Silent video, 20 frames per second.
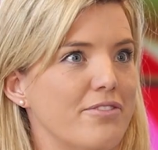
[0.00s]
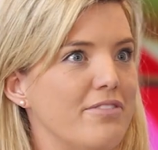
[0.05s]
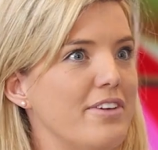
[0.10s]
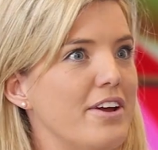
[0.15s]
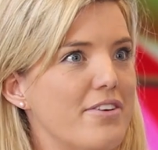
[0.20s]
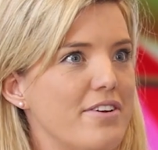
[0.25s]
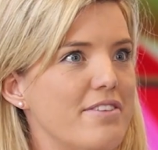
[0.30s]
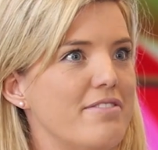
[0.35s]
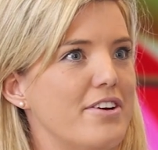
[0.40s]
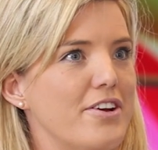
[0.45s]

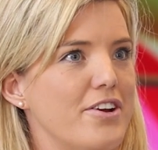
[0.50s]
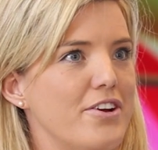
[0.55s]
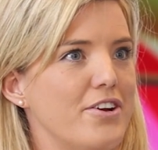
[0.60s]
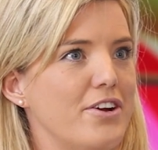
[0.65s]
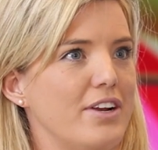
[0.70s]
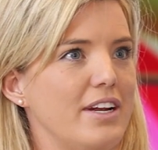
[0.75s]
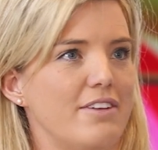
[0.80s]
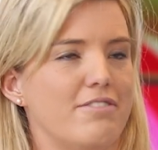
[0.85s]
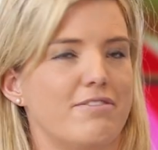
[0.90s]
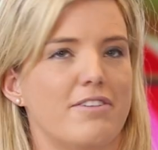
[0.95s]
very, very
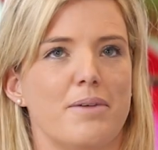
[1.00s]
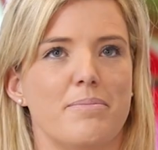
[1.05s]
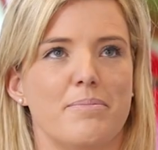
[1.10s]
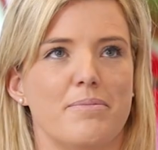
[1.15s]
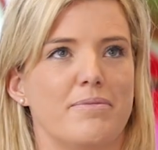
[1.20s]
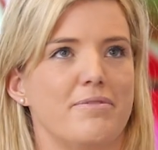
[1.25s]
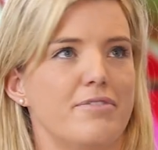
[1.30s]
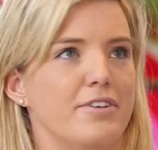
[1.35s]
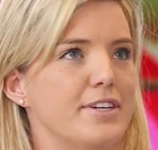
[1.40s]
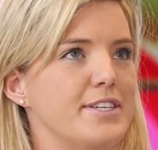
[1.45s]
early,
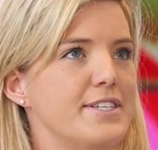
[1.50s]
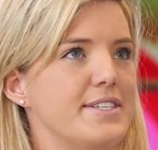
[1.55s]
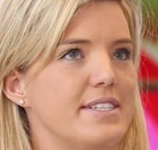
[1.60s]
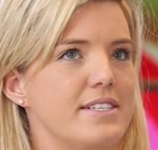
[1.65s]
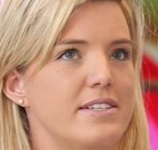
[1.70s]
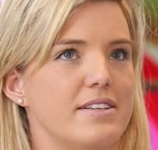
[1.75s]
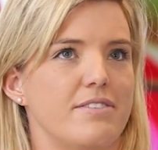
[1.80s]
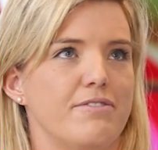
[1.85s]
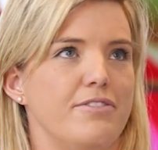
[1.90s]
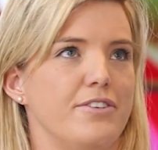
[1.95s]
from
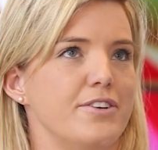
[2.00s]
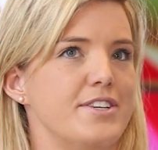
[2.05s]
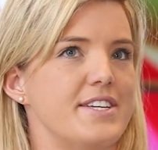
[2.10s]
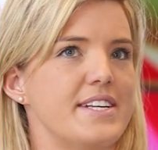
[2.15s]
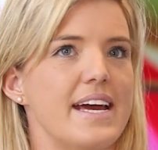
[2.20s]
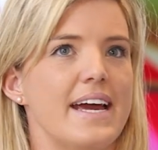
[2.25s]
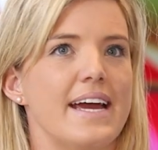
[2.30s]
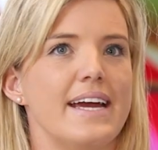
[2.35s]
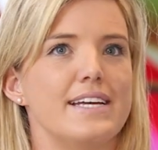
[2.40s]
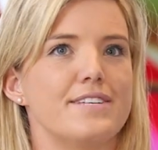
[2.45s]
first few
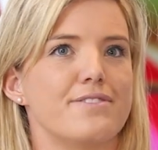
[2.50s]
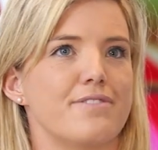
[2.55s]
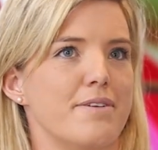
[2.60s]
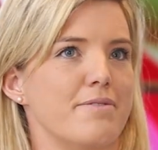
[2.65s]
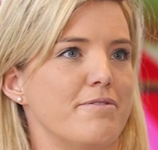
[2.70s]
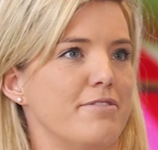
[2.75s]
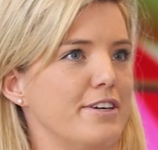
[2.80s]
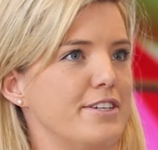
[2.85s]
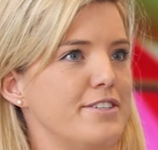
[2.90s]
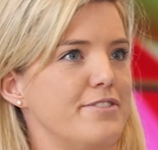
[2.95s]
days,
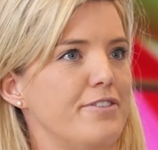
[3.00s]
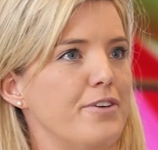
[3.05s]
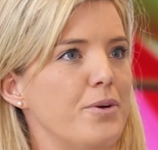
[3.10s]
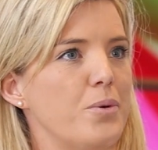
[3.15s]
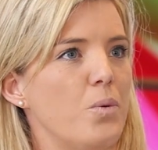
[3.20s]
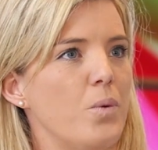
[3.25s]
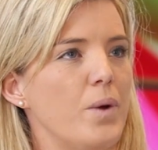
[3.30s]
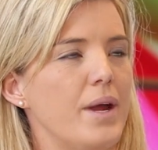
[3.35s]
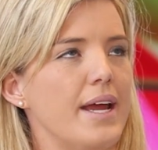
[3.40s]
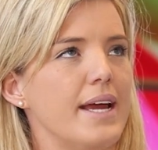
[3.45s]
from first
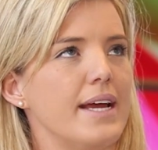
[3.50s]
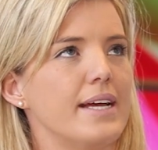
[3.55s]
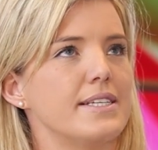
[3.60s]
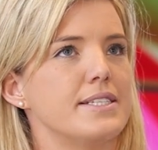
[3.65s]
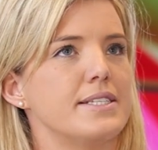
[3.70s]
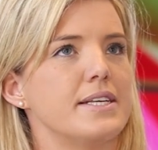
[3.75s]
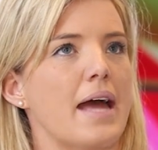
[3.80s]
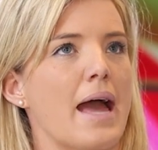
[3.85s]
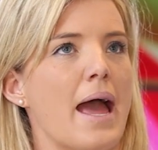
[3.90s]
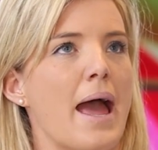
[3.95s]
few
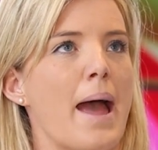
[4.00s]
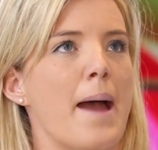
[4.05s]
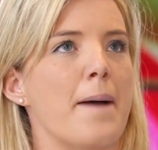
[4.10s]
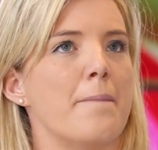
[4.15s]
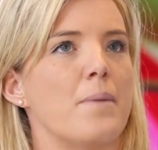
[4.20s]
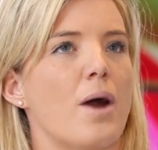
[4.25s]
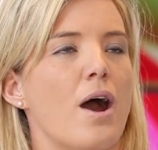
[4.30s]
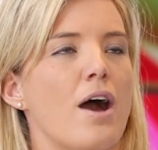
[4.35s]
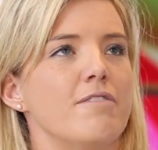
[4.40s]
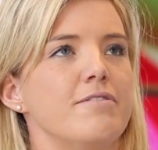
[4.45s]
weeks.
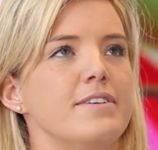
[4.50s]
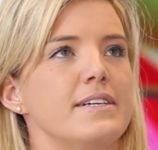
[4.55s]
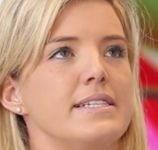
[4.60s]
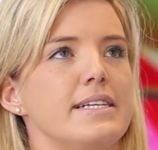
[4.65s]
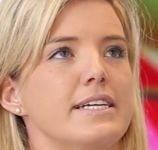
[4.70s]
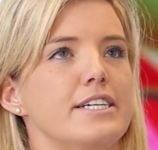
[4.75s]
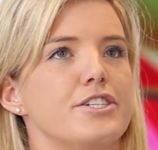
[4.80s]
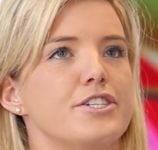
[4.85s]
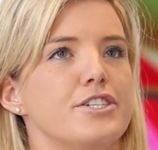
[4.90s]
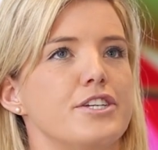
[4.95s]

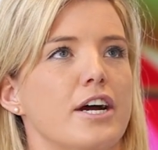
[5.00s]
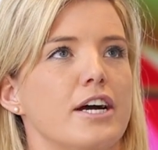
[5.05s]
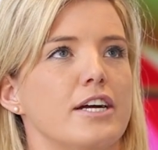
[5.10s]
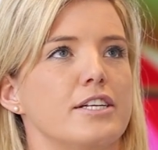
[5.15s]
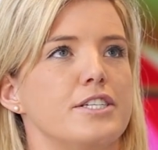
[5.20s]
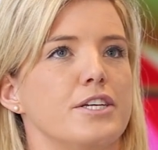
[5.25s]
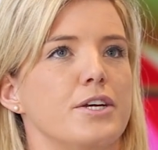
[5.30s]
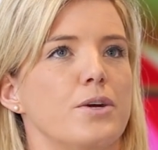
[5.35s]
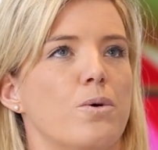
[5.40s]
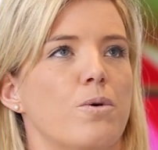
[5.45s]
Obviously
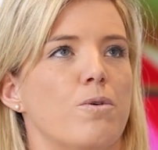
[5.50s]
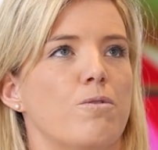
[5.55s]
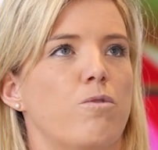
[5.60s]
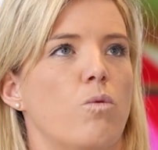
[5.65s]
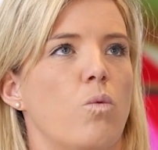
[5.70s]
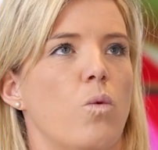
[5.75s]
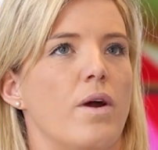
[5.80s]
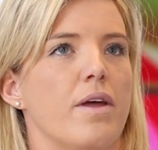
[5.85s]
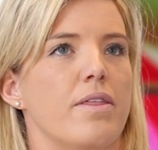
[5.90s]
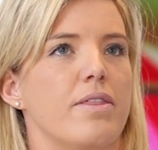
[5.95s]
starting
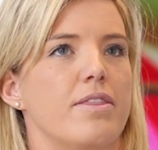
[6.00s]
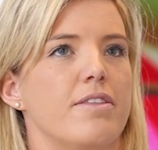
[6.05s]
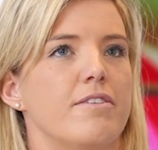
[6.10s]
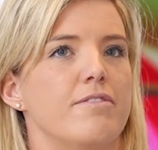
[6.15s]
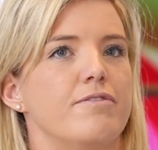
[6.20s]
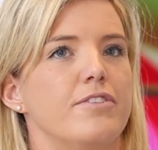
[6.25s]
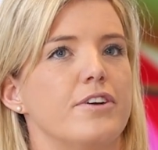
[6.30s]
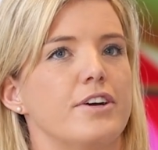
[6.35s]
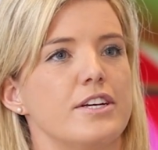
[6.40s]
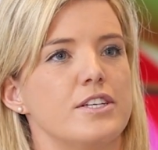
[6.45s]
off with the
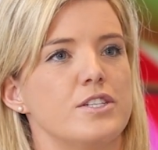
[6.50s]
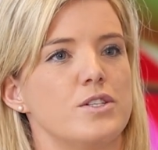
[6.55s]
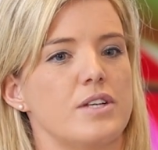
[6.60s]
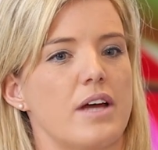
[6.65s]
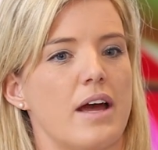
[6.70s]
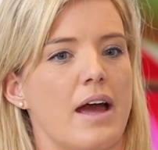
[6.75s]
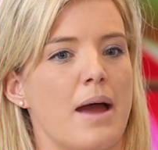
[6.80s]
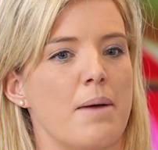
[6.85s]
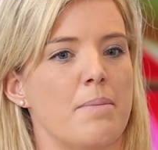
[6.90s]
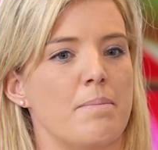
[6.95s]
first
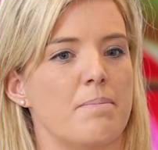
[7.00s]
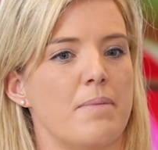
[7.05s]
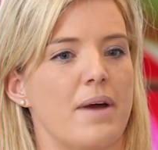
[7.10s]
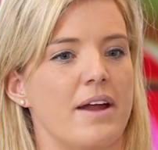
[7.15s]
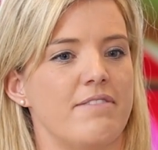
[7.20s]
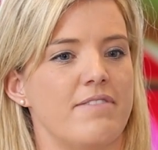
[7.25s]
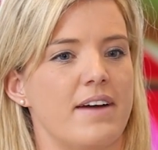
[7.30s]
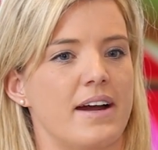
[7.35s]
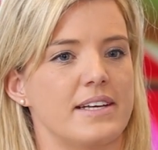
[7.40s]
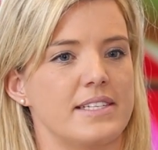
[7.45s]

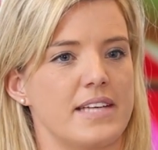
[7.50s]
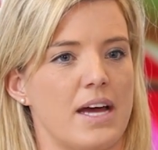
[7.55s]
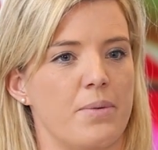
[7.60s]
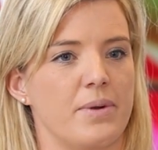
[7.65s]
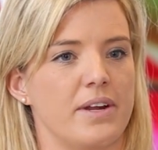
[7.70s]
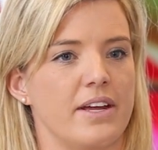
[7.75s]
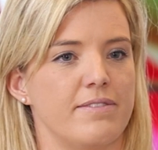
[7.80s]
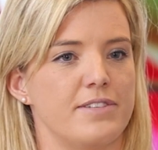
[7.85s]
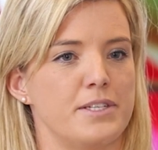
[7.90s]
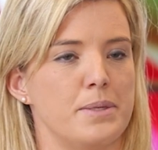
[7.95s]
advice I
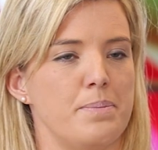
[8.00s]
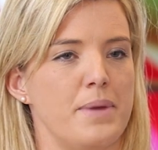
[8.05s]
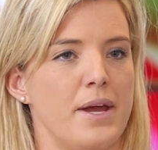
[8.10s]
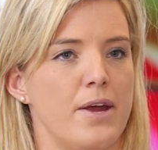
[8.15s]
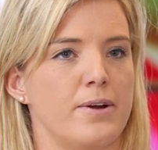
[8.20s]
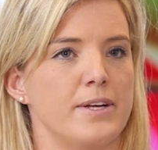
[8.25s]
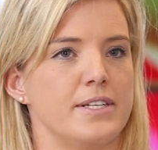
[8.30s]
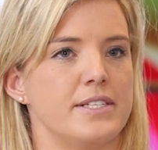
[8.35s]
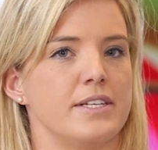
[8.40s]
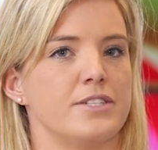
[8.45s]
would give to
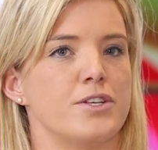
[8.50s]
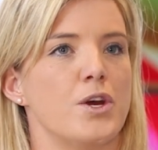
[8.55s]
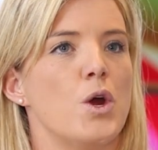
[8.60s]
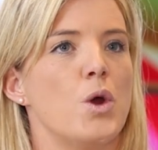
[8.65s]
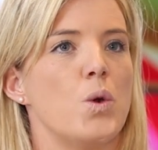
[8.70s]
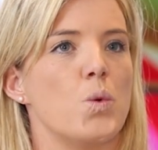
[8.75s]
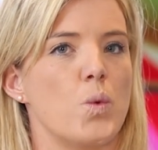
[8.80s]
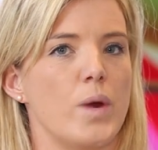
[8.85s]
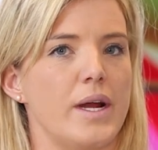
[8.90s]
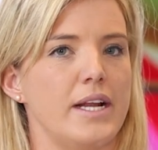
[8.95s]
parents is
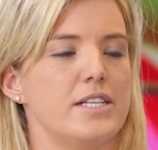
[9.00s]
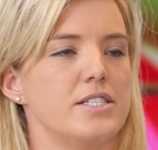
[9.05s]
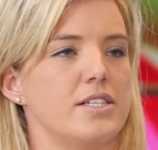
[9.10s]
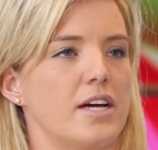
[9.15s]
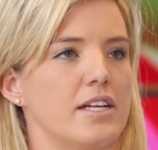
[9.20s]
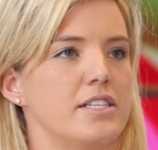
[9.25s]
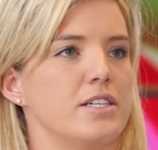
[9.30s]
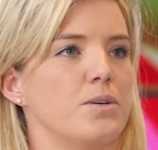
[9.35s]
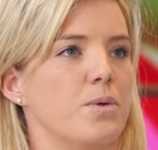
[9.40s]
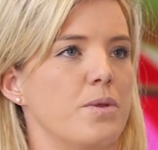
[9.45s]
really
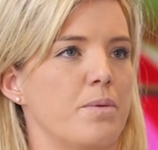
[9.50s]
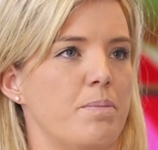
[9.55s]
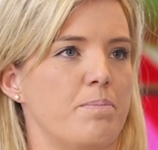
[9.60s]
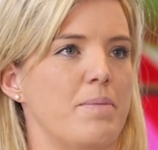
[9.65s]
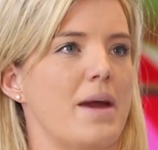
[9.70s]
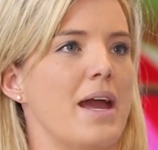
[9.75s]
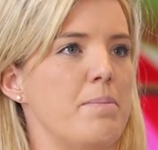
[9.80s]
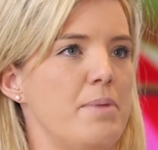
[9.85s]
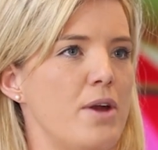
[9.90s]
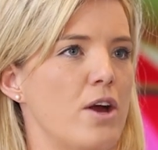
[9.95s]
starting with
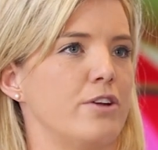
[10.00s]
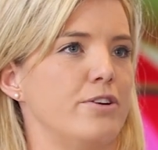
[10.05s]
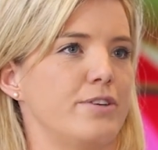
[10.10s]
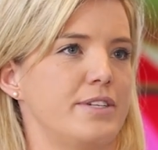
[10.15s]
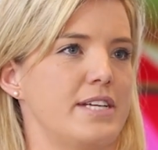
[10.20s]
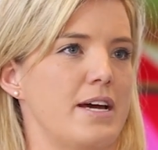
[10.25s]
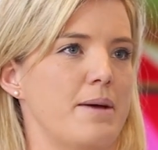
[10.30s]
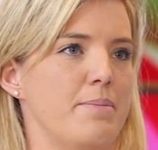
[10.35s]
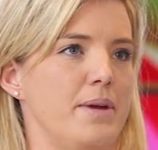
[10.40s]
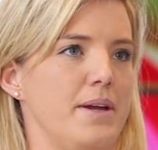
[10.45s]
baby on your
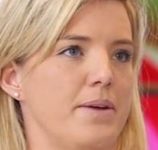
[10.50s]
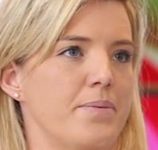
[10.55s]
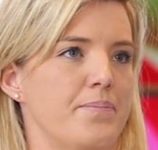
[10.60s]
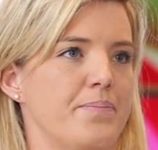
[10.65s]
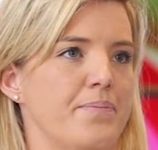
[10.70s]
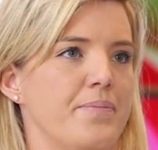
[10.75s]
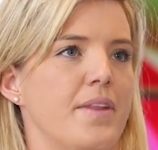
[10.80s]
tummy.